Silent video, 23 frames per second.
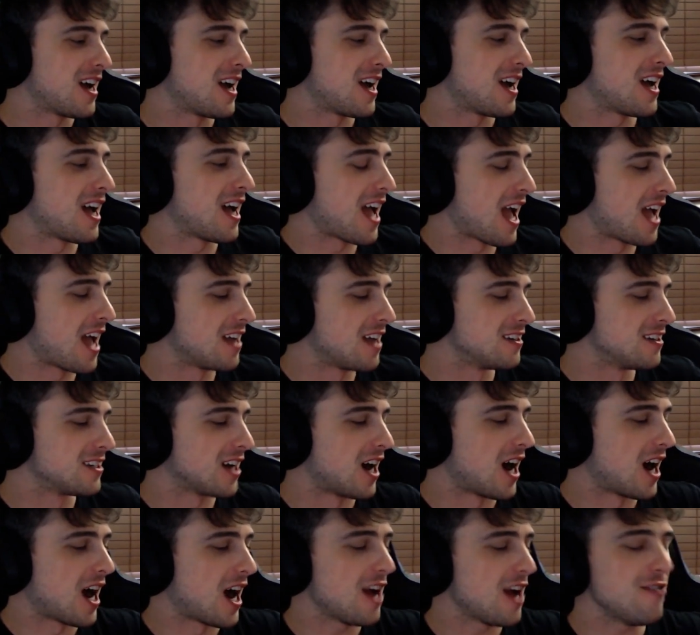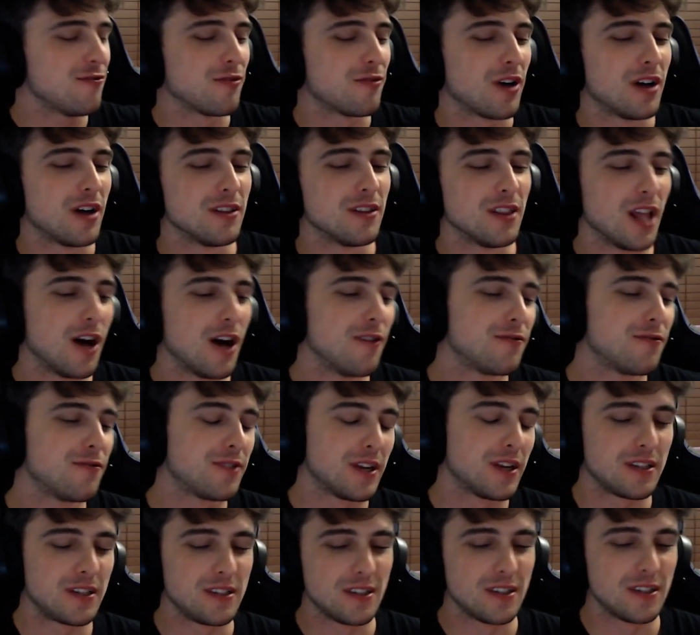and I've loved
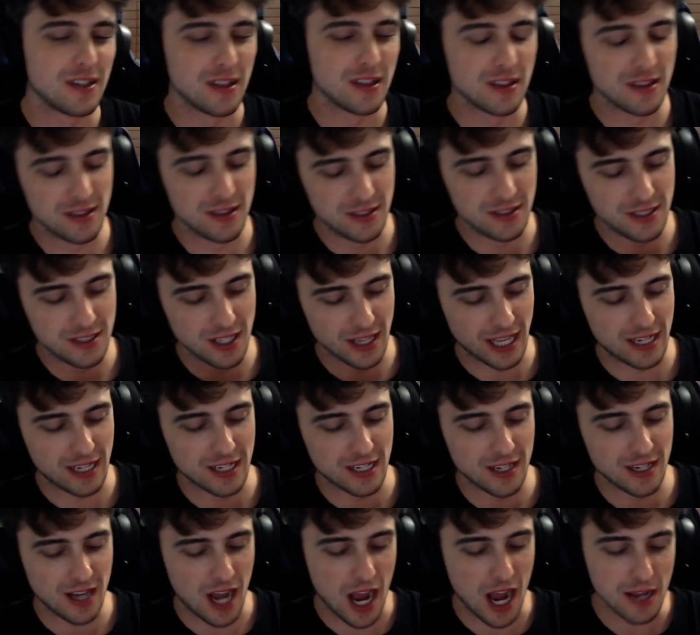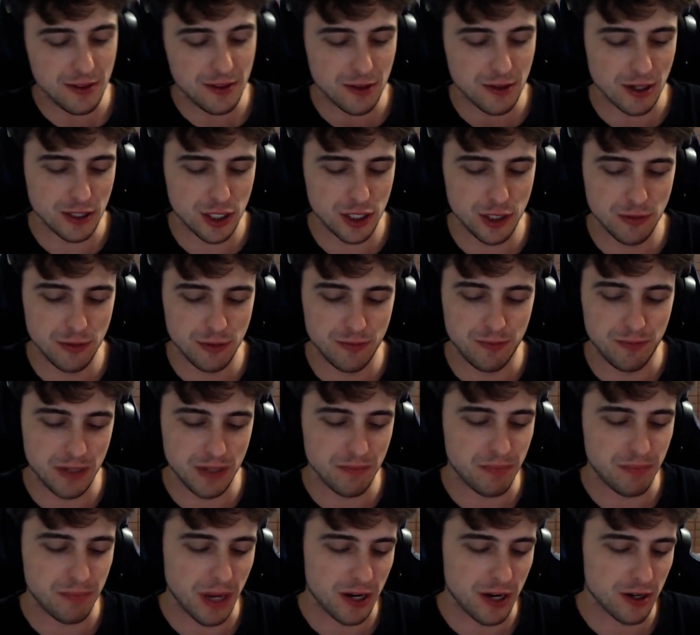Yelena. I thought she'd been
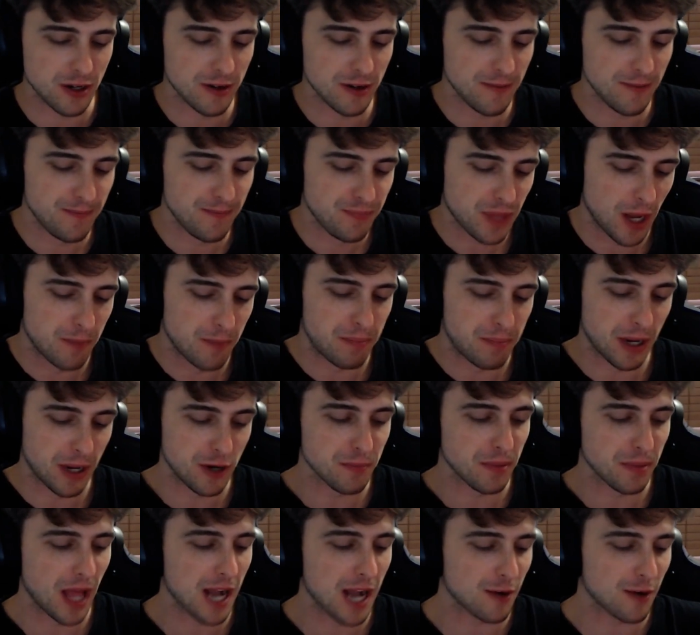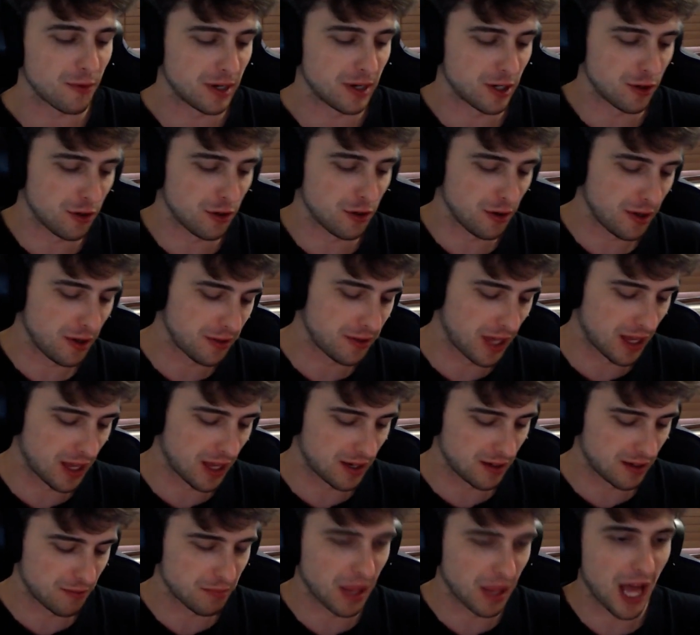a better Black Widow
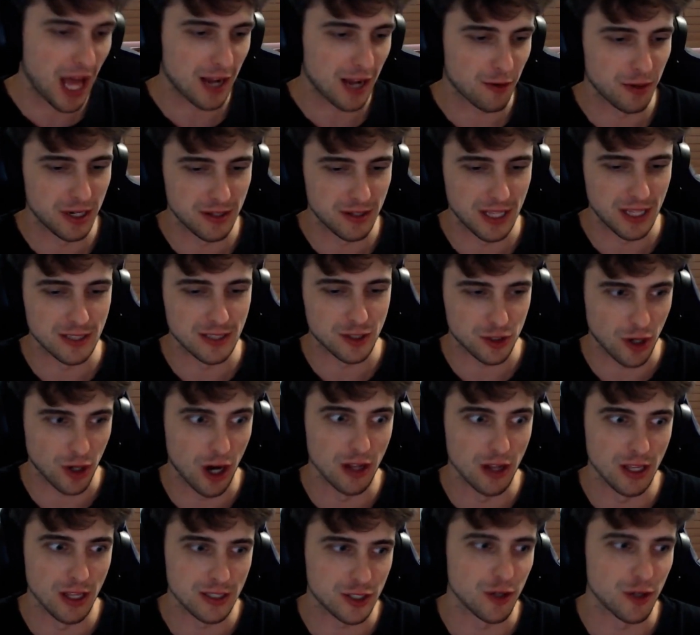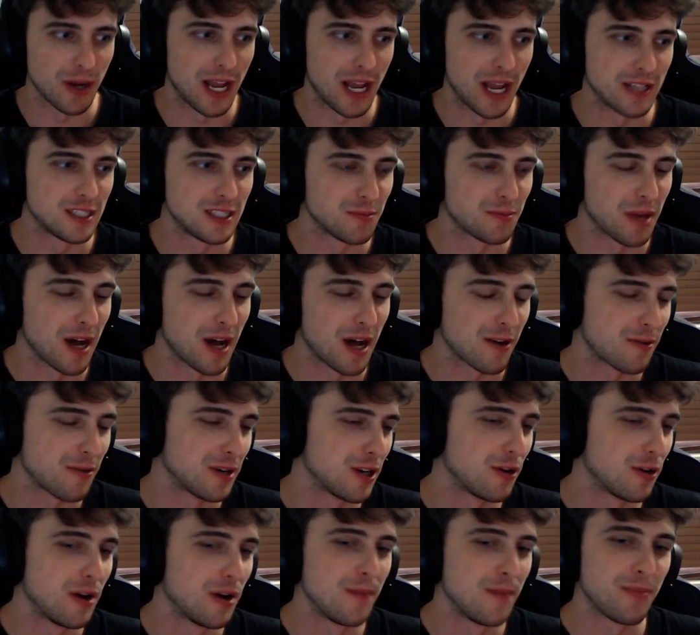than Scarlett Johansson's Black
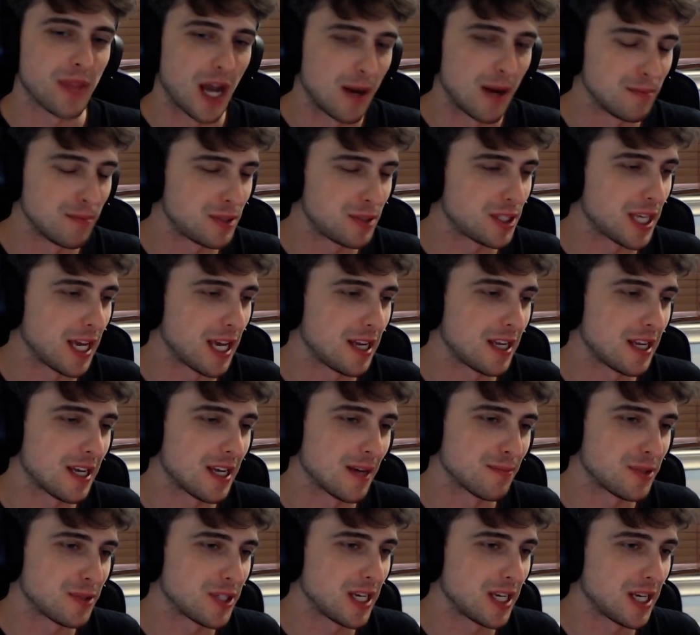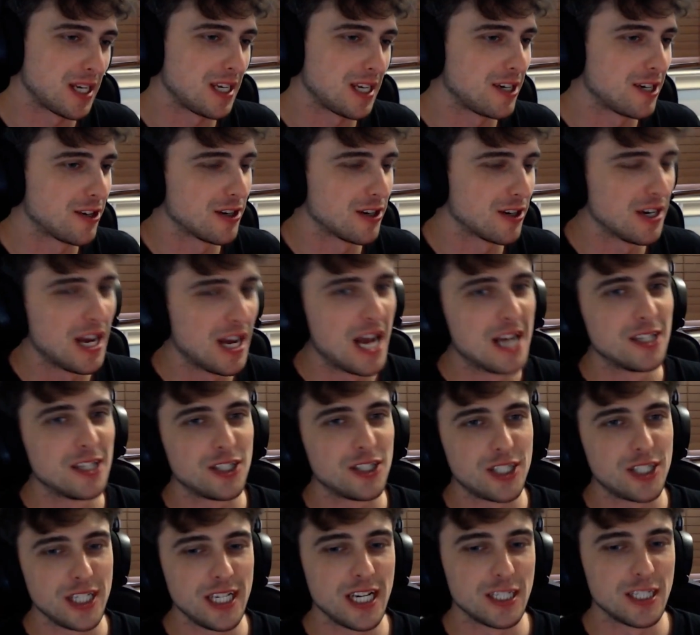Widow. I'm saying it here.
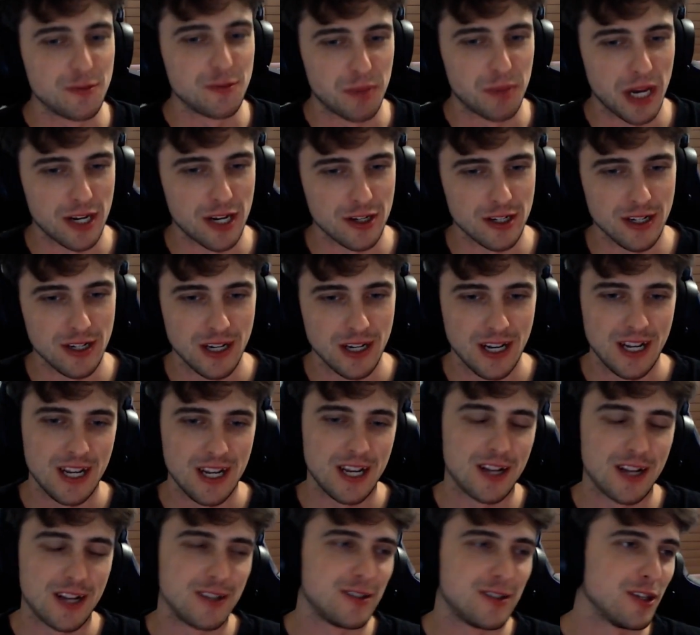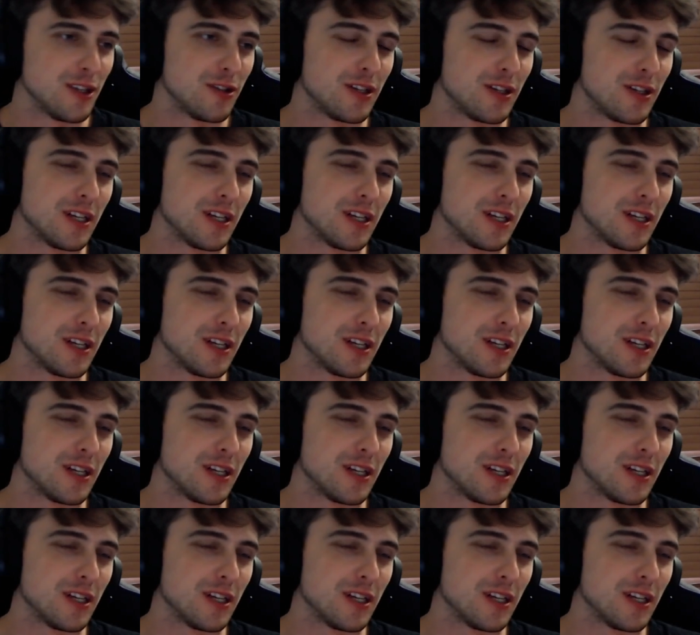She is better, dude.